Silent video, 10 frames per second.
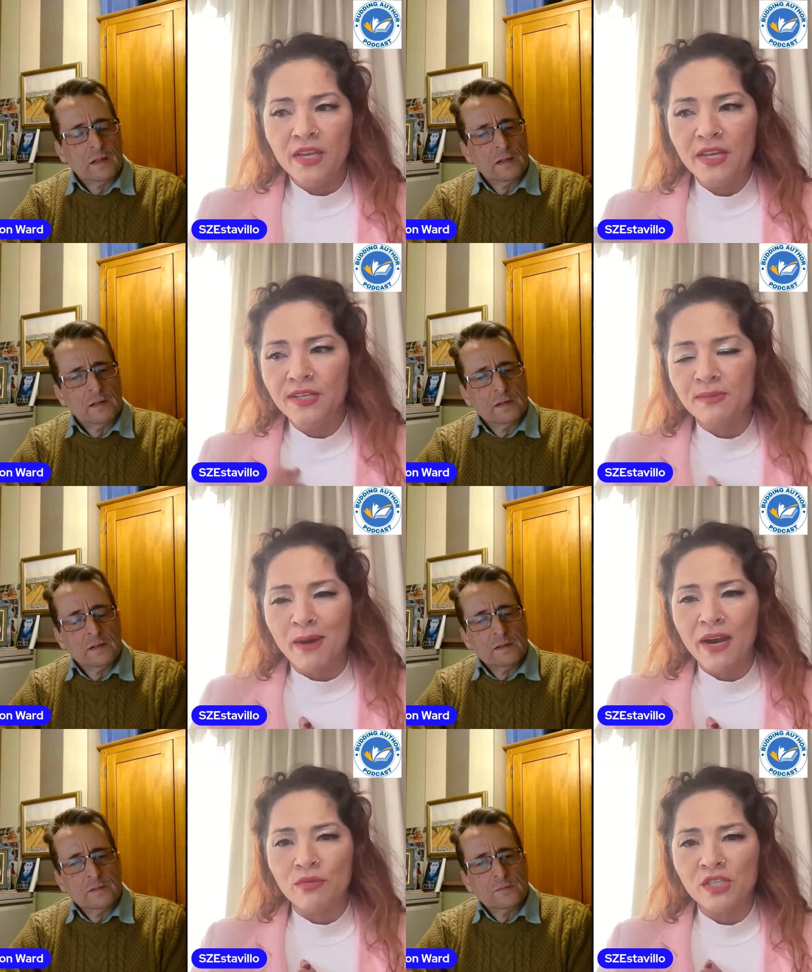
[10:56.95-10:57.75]
Speaker 1: it is
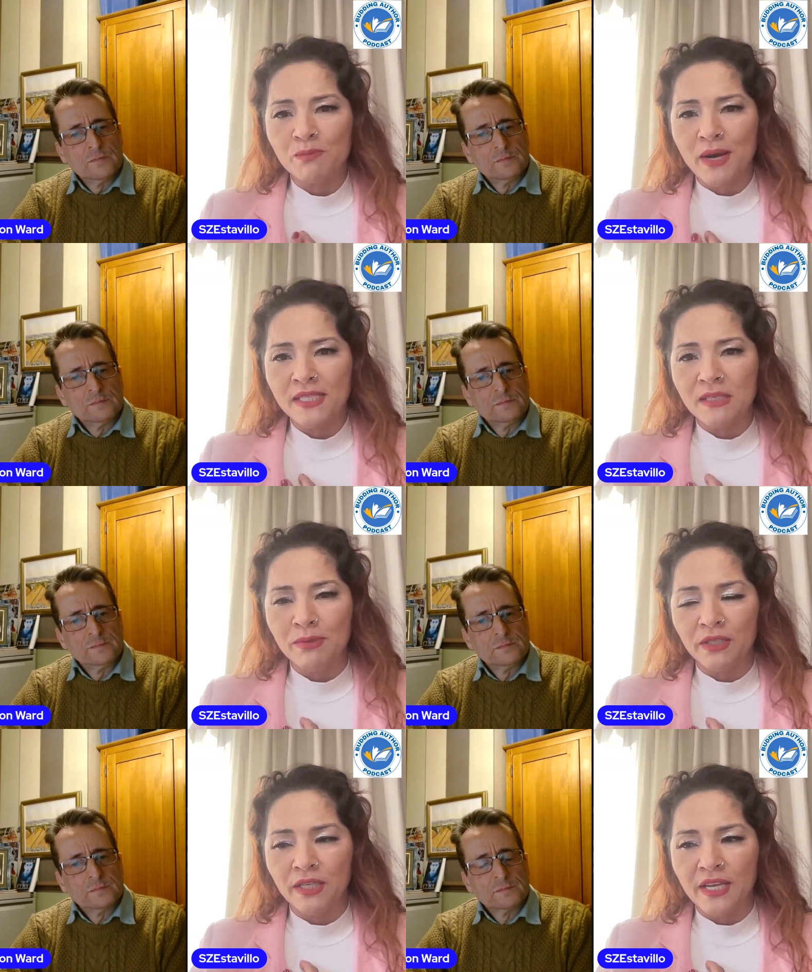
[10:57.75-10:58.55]
my
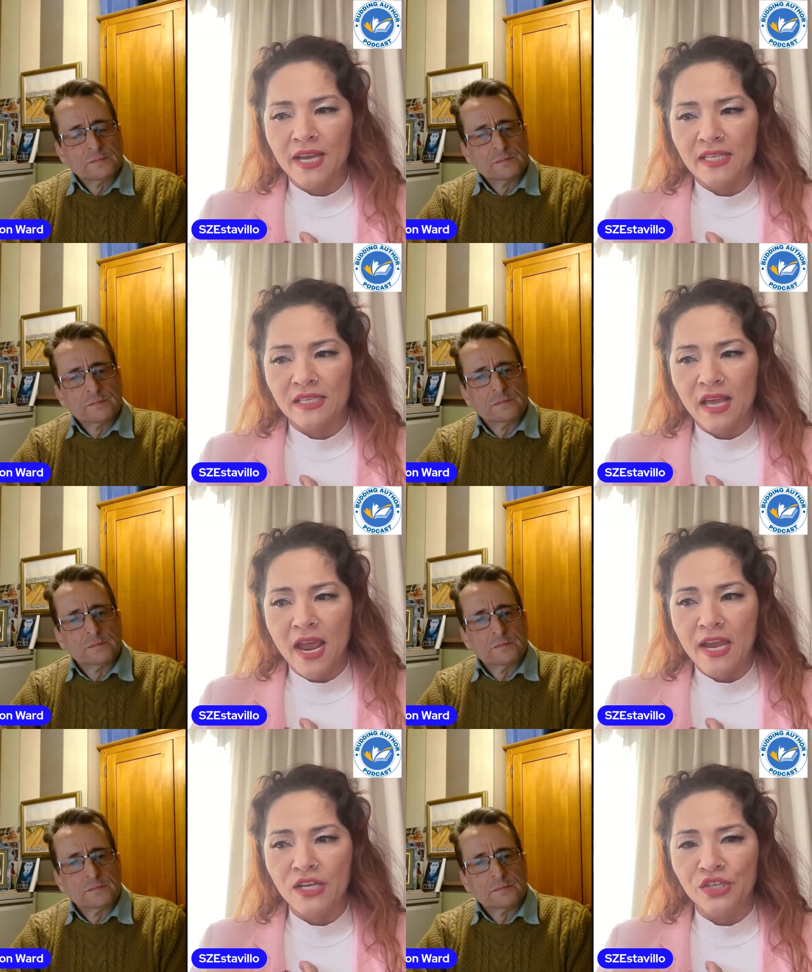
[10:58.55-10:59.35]
responsibility as the
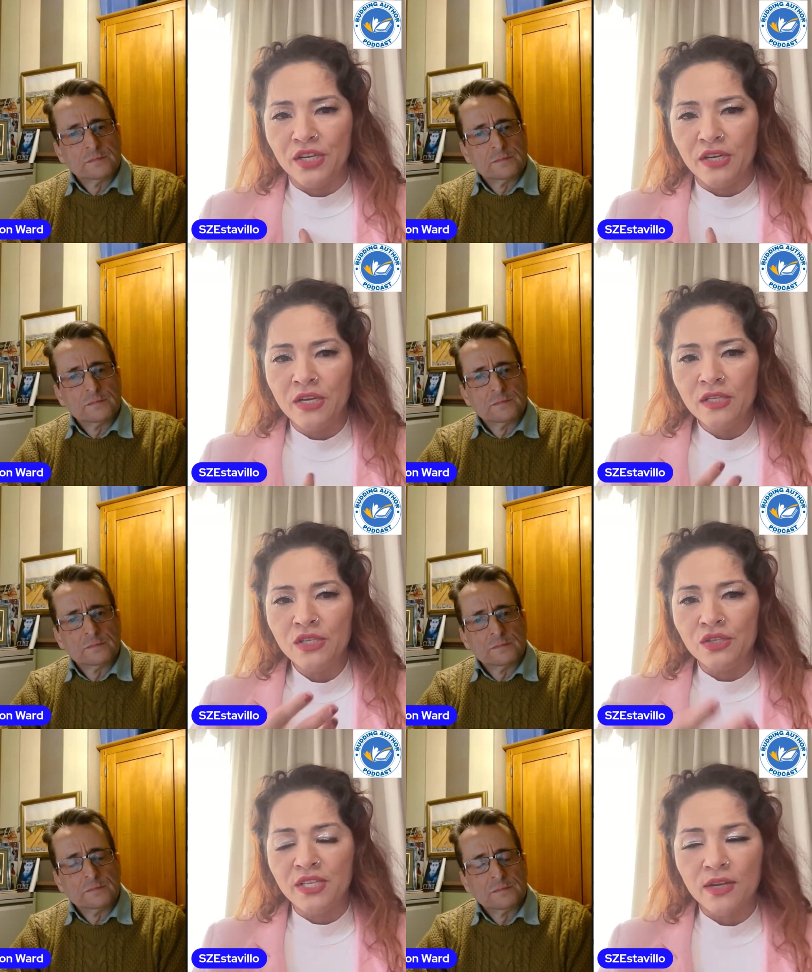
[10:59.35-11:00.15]
agent
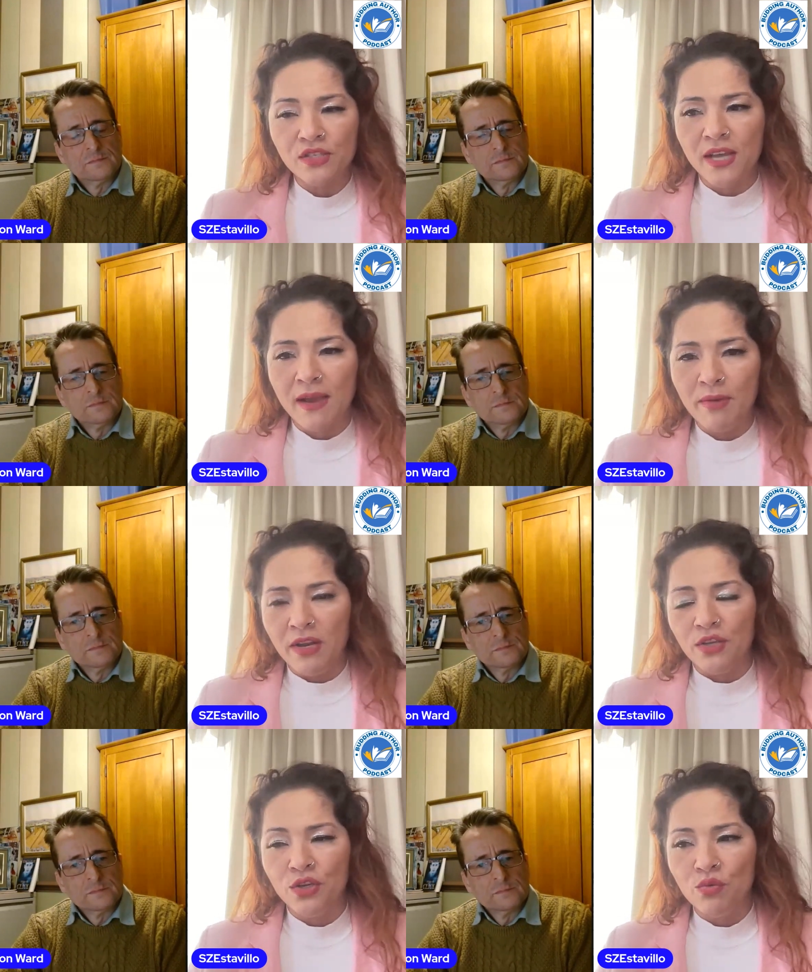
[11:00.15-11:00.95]
to tell
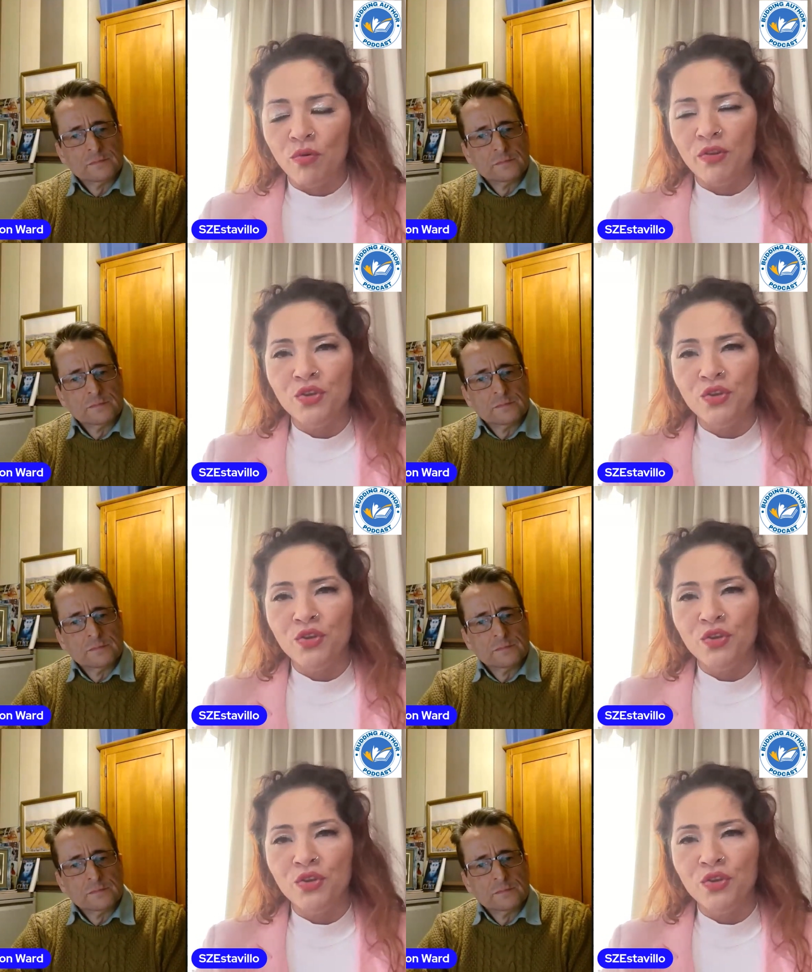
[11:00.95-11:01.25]
Simon, you when